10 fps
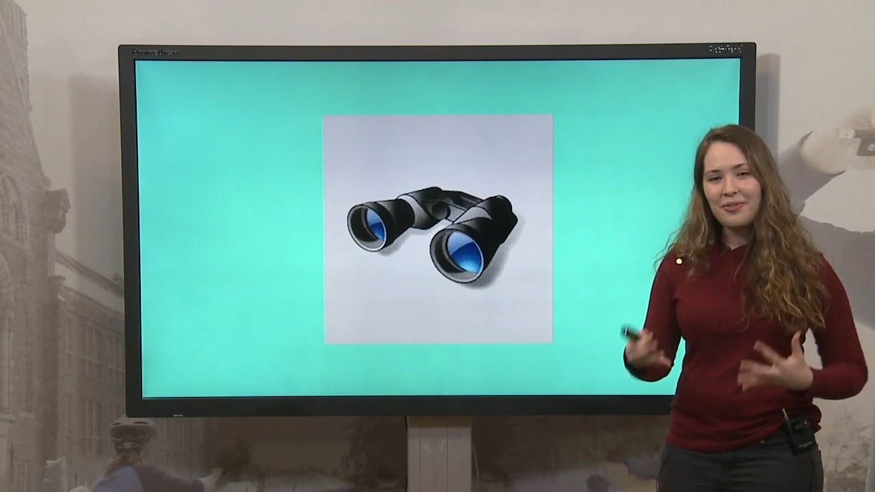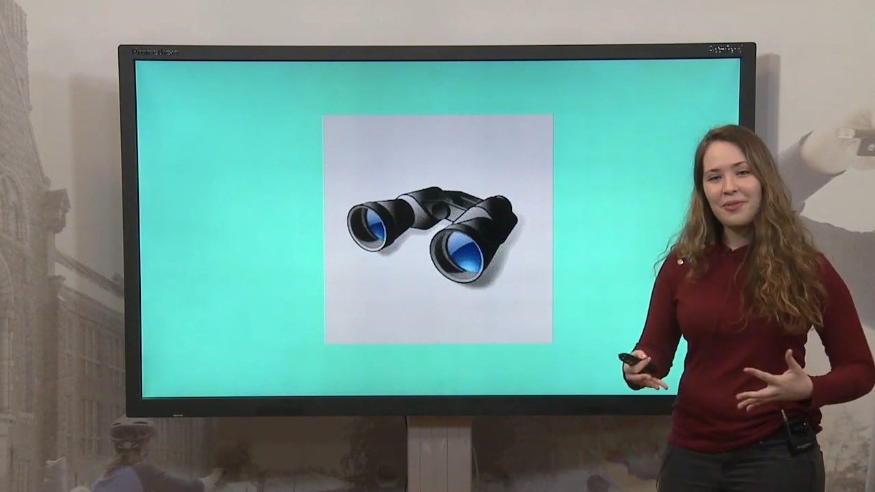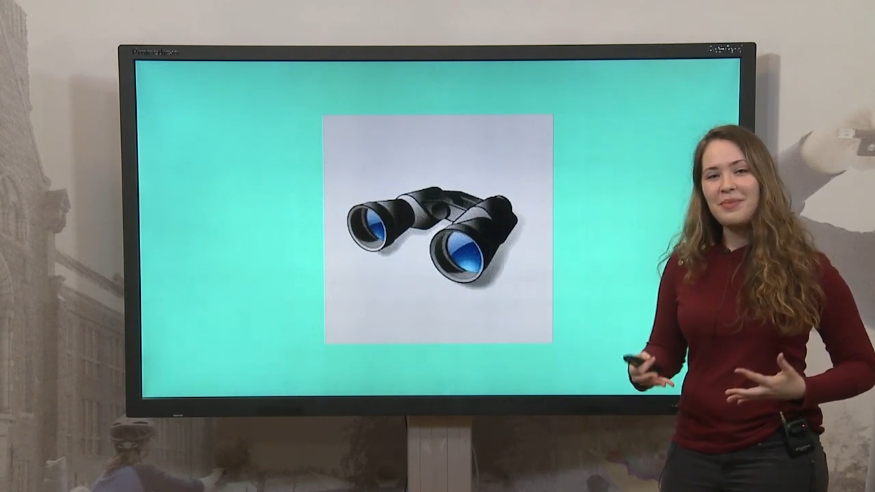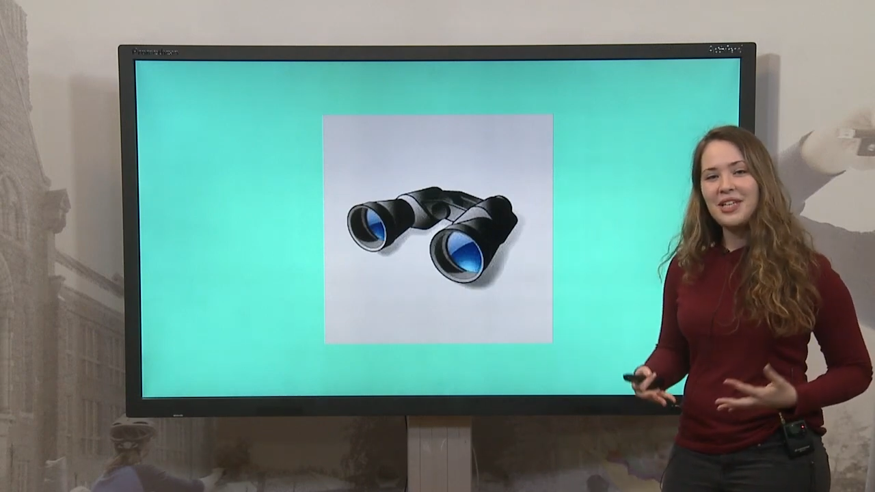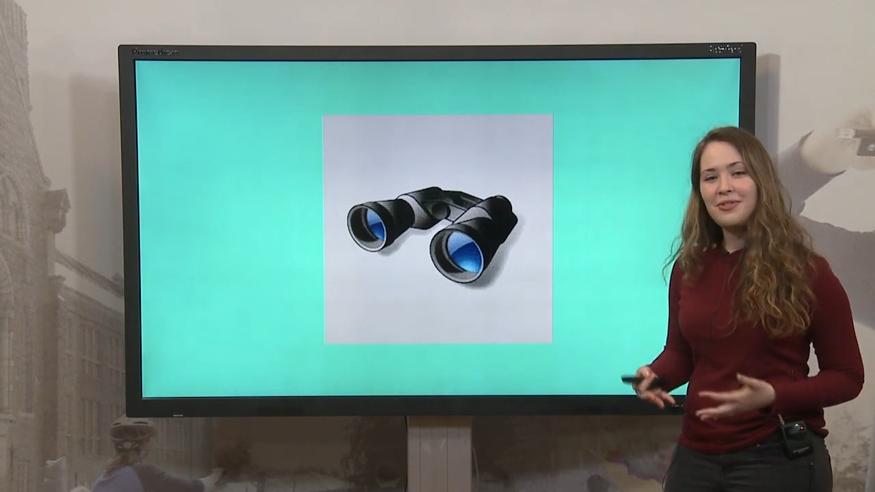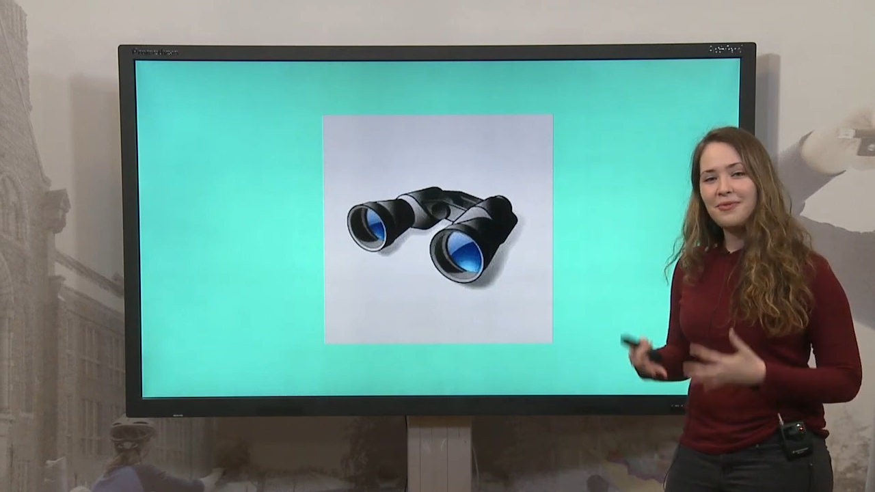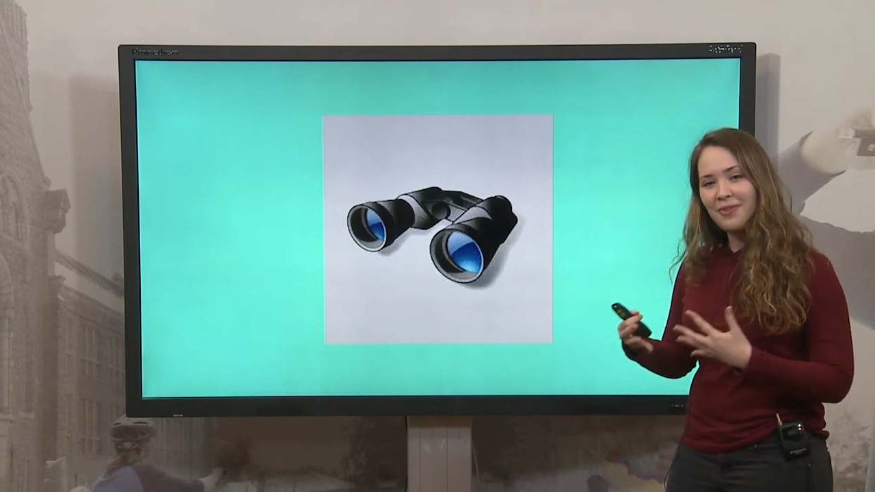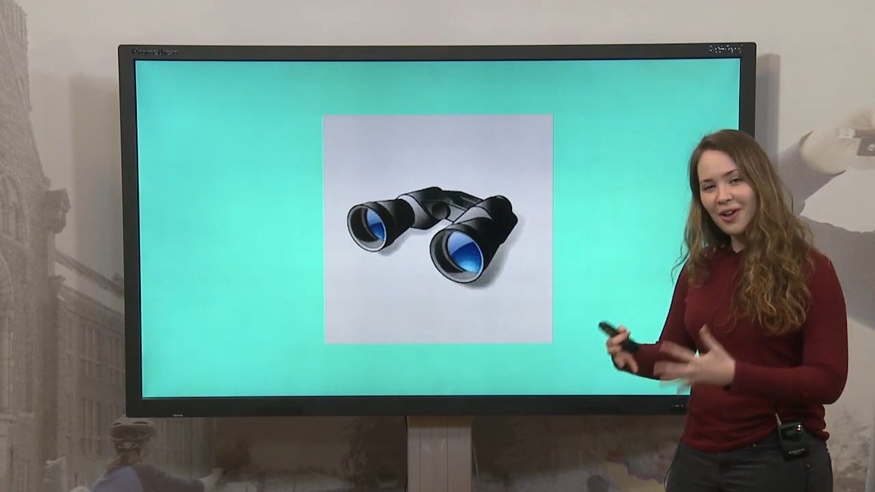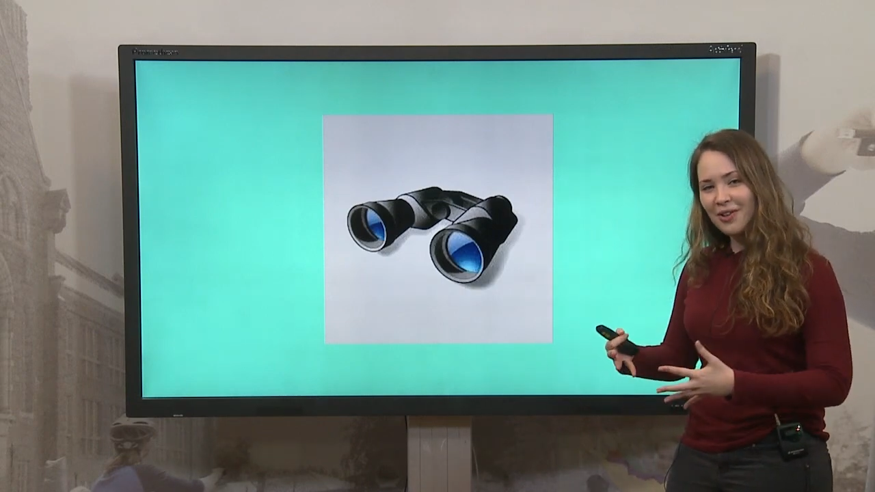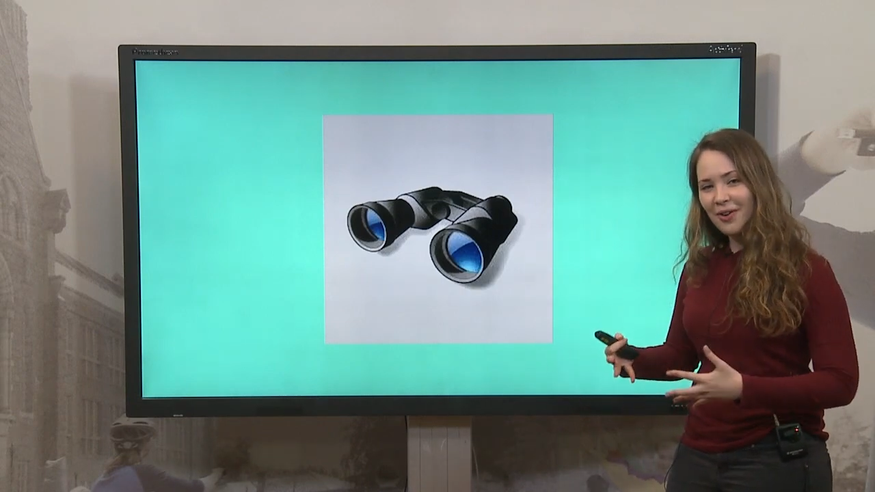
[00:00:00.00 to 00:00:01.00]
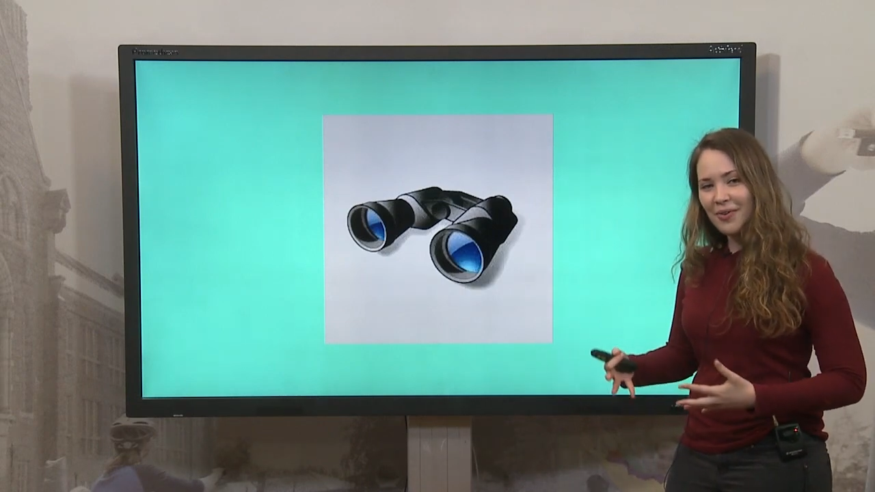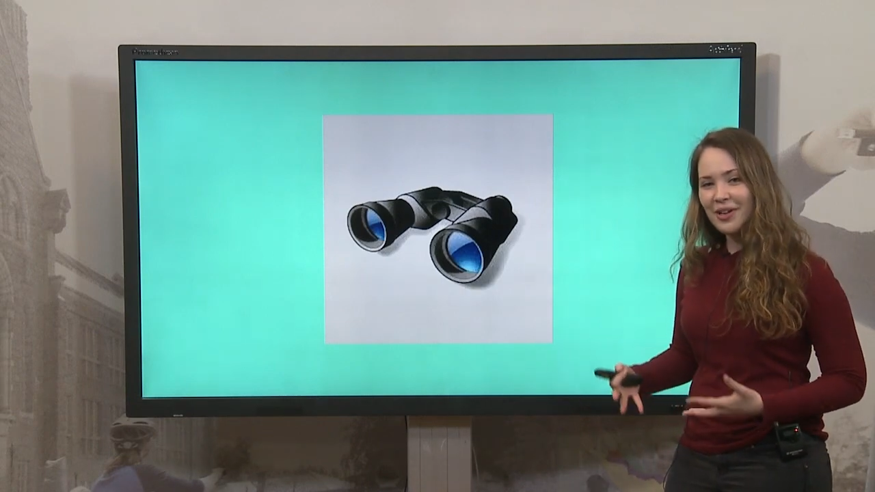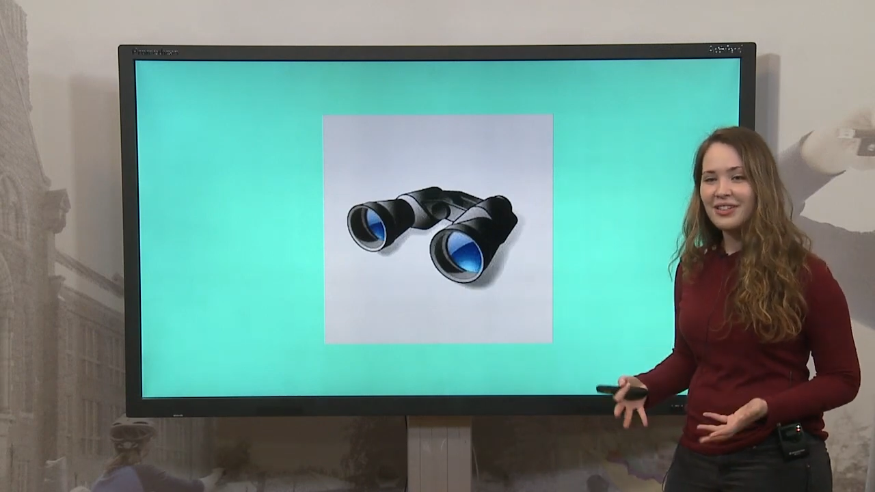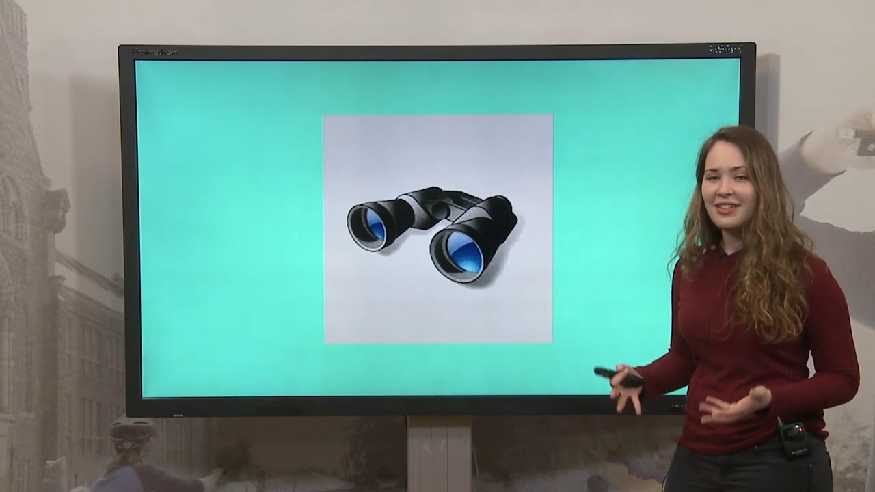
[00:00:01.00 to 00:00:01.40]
for me to follow